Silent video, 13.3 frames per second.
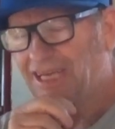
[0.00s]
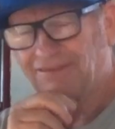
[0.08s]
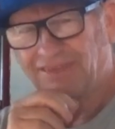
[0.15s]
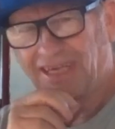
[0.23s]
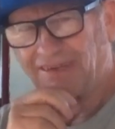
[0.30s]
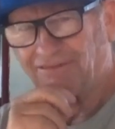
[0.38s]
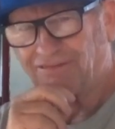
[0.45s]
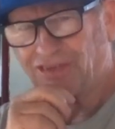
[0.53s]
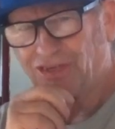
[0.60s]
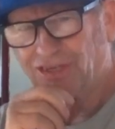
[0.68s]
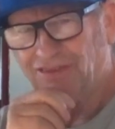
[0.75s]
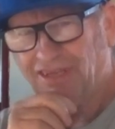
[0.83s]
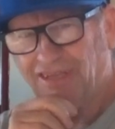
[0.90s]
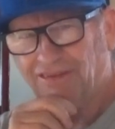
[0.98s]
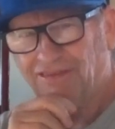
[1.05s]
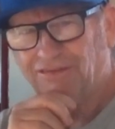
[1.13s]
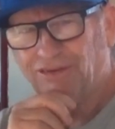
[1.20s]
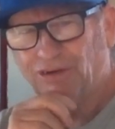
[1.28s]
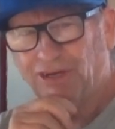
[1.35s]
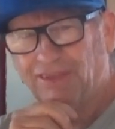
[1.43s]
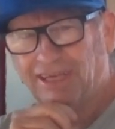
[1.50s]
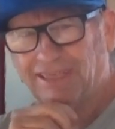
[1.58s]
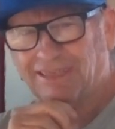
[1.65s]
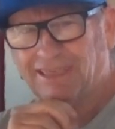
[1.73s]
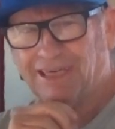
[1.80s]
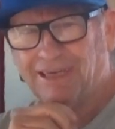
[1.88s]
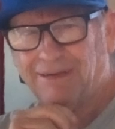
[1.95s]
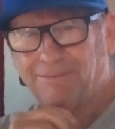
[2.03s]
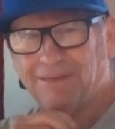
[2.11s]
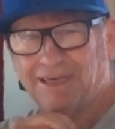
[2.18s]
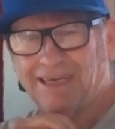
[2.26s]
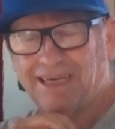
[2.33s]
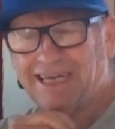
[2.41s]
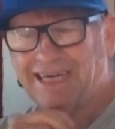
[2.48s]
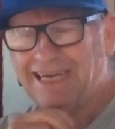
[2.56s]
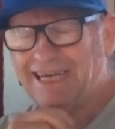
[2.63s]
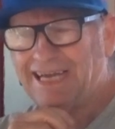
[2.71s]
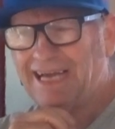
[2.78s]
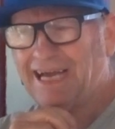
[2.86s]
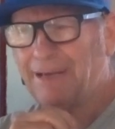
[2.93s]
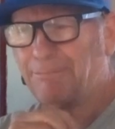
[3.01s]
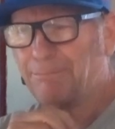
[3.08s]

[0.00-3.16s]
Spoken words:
not that good during that time? I